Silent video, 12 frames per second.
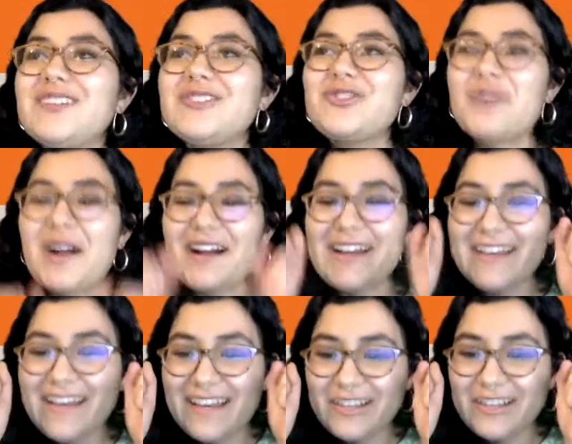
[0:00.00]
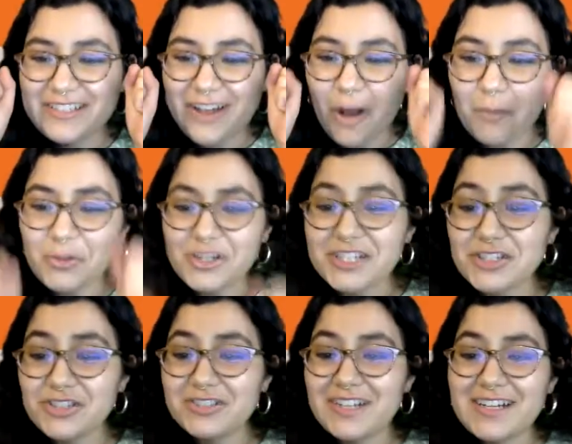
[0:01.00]
try and
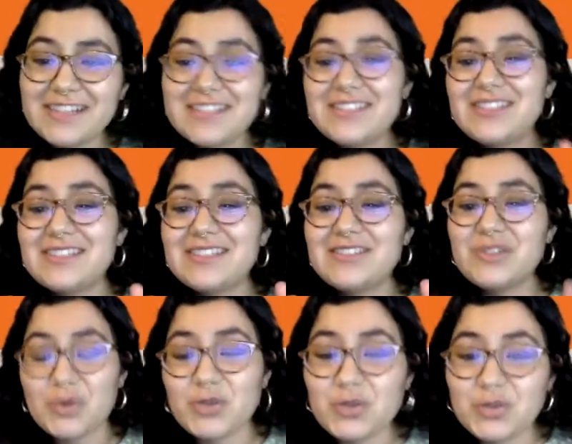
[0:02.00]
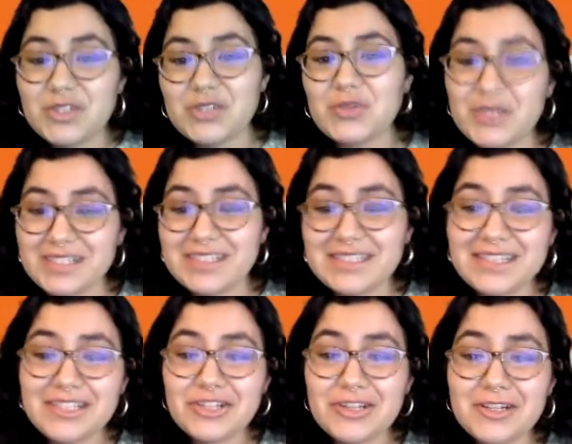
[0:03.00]
operationalize social
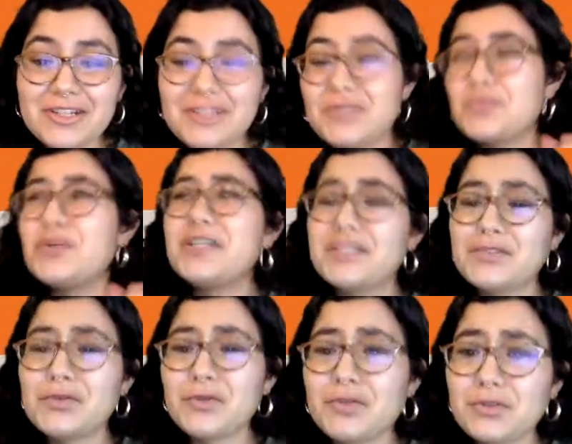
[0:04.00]
disorganization. Because what is social